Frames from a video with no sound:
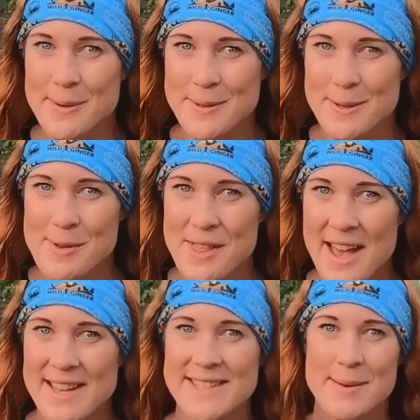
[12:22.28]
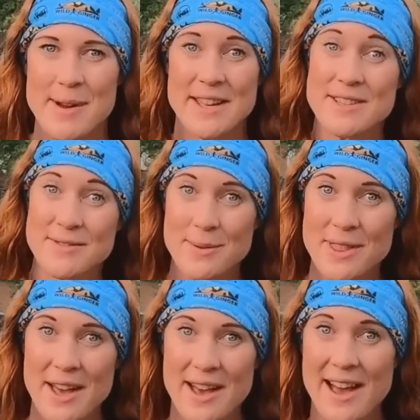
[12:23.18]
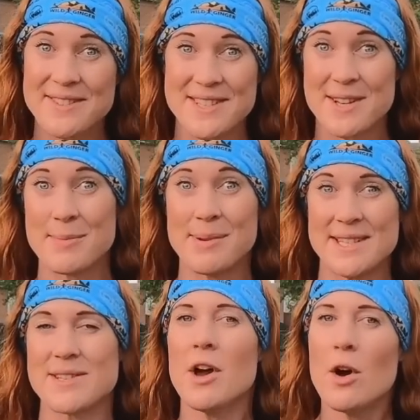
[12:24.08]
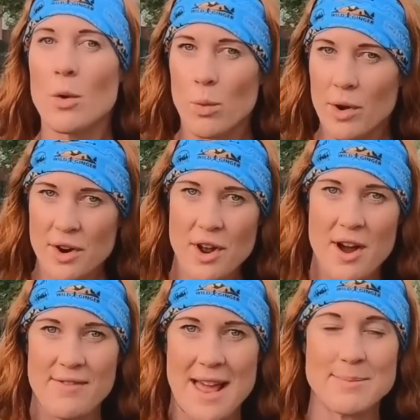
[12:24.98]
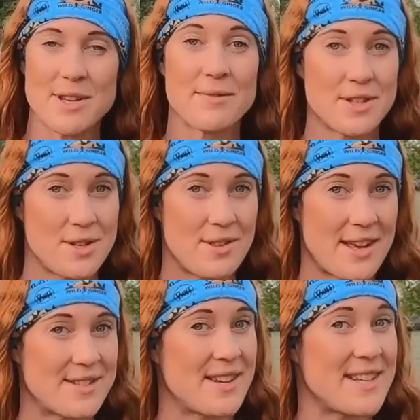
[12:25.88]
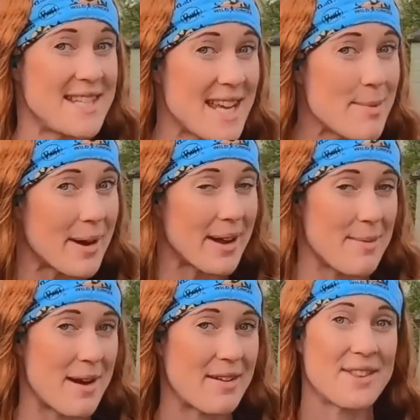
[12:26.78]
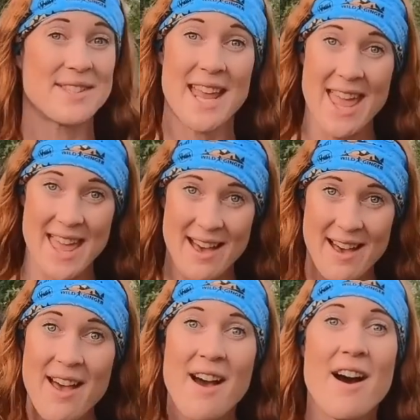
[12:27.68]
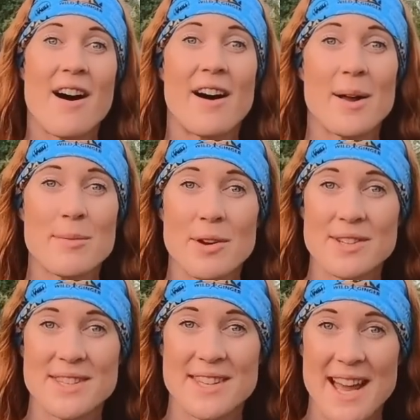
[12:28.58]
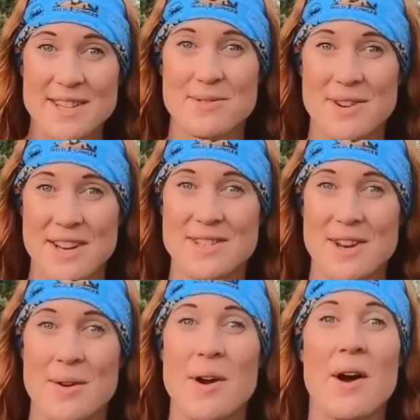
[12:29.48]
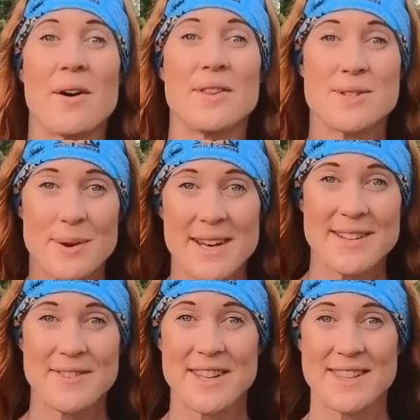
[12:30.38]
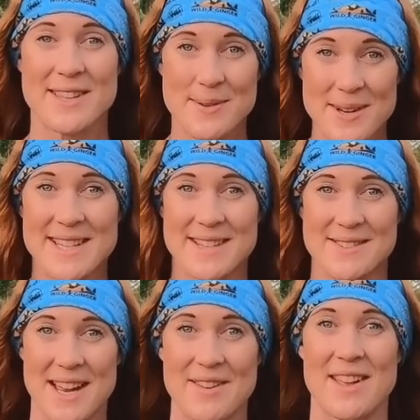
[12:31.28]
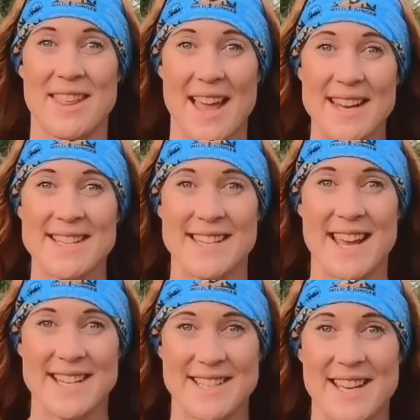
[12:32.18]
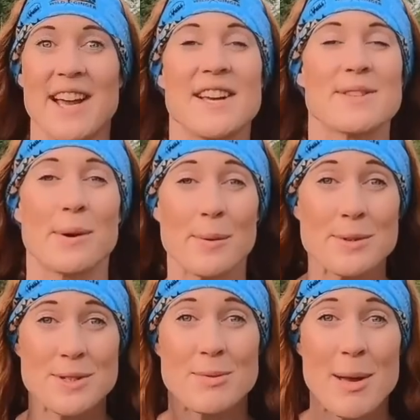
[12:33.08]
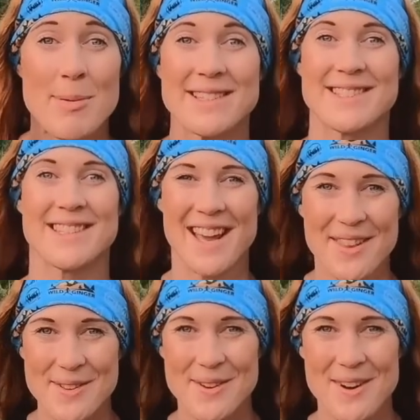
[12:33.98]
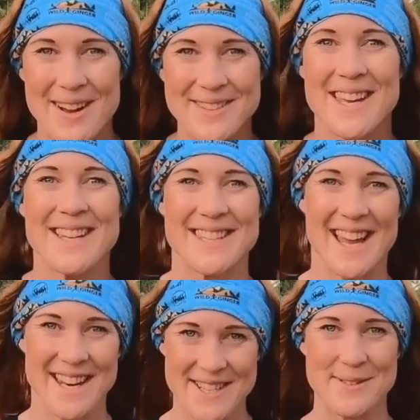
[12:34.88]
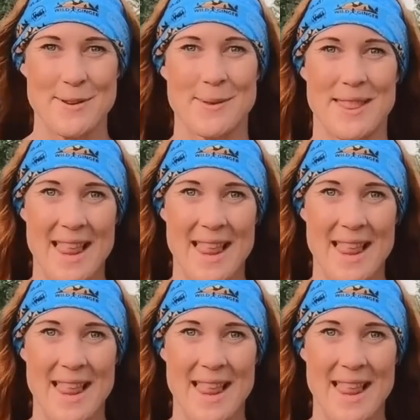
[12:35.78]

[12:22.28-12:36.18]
will also be there. See my interview with her after she completed 1.5 laps of the 2019 Barclay Marathons here. I'm going to the National Running Show on the 25th to the 26th January at the NEC next year, so I will do my best to get through the crowds to get an interview with